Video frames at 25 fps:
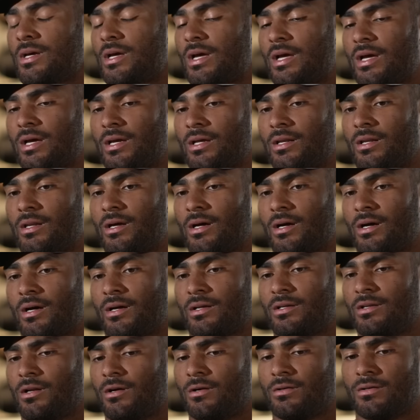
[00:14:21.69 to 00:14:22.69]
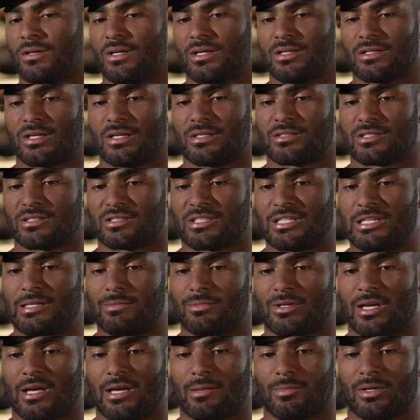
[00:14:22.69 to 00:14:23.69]
And uh, you know, it, it's a
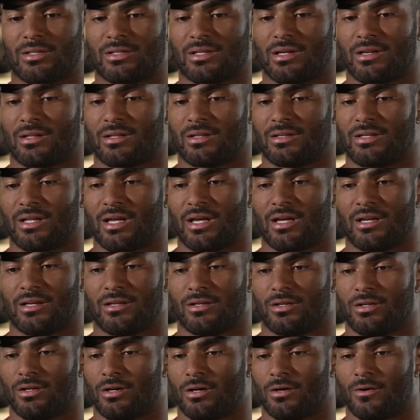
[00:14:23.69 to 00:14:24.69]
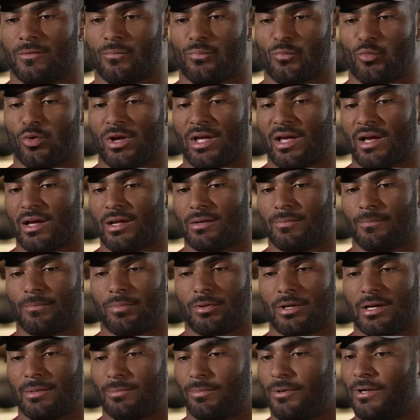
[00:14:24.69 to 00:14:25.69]
team game at the end of the mm. day. You know, we had
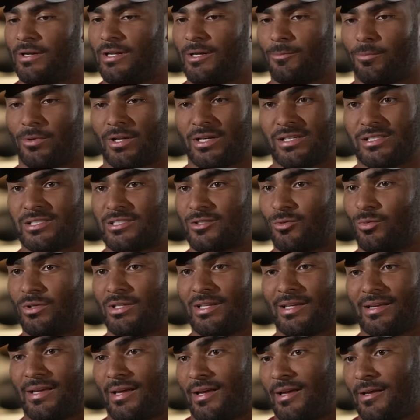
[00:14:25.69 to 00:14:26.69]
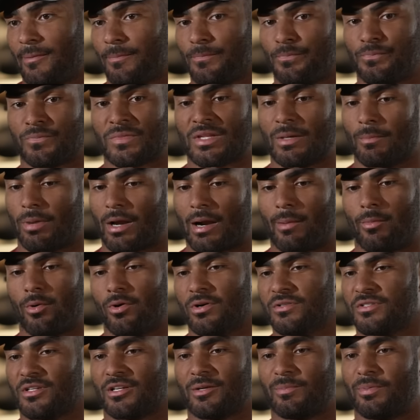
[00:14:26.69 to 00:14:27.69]
pl- plenty of plays to win the game, but I'm
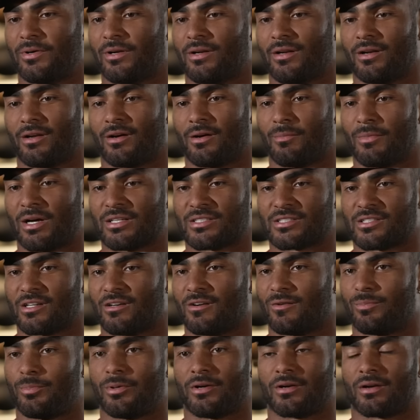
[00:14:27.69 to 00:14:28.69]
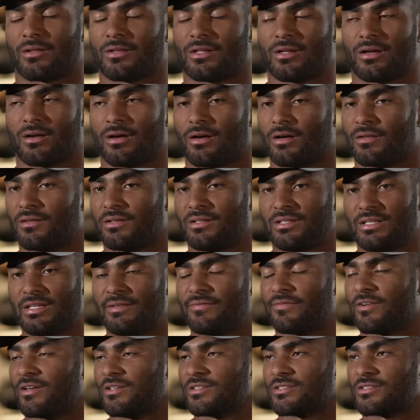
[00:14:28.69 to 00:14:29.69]
always going to put it on myself, put it on the on the
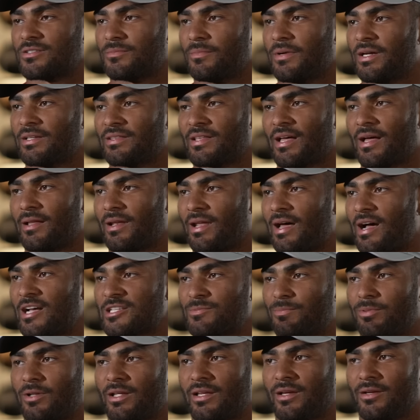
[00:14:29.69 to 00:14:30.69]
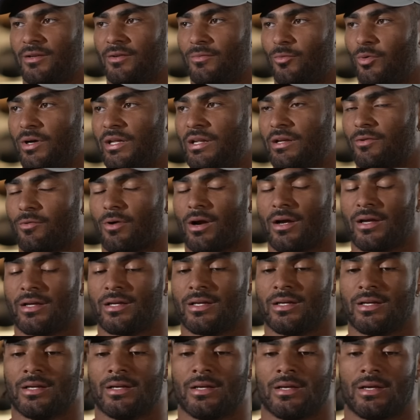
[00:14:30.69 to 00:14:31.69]
defense to make that last play to win it right.
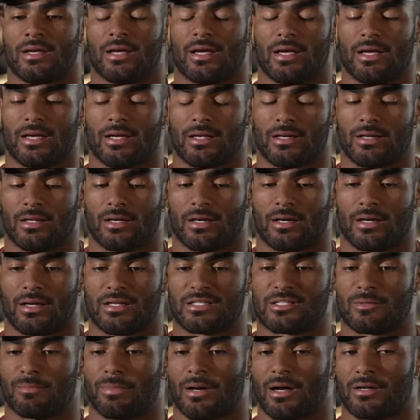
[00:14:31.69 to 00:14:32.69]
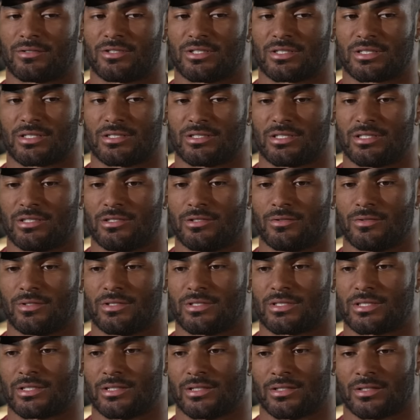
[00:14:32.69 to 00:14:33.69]
And uh, it's about just
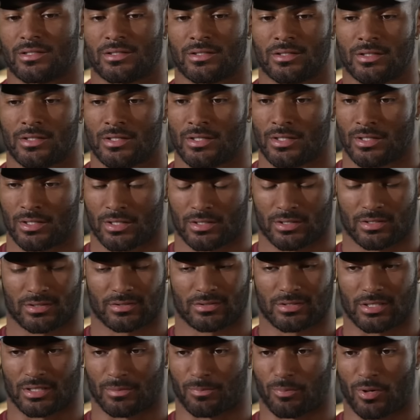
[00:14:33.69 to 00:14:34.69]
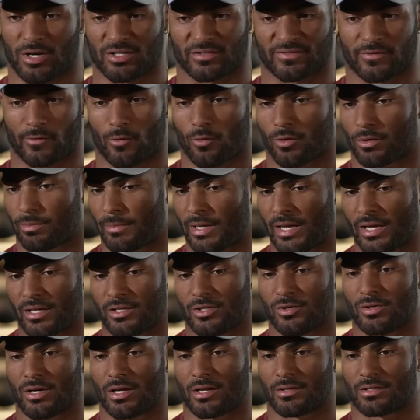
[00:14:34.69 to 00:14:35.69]
continuing to to press forward, man.
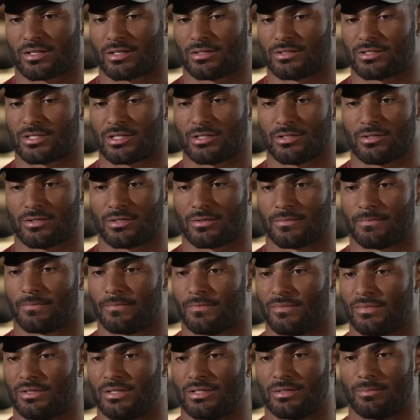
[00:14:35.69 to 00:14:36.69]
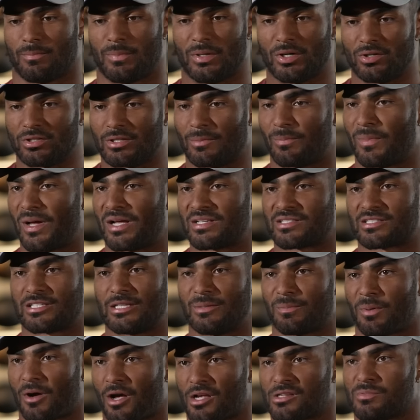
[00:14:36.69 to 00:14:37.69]
You got to continue to build the best
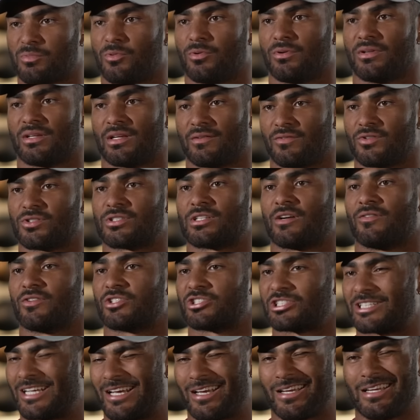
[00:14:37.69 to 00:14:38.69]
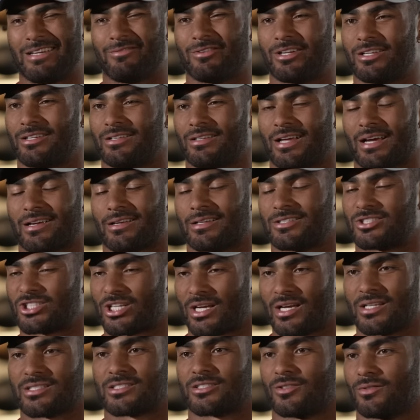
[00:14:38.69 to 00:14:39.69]
team possible to give yourself a chance, even like a
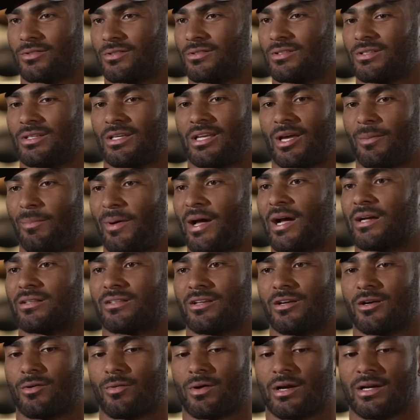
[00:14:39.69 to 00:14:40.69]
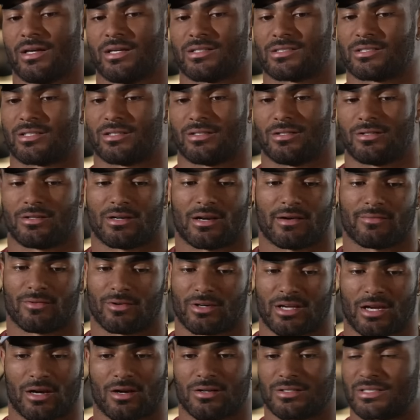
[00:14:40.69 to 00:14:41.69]
chance to get back there, right? It's, you're never
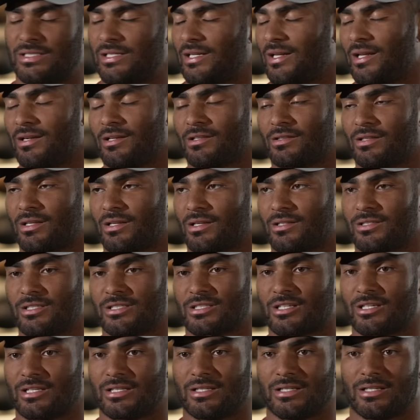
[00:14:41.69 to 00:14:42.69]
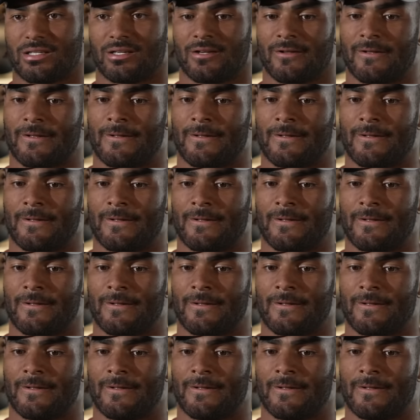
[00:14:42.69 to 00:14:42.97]
guaranteed anything in this league.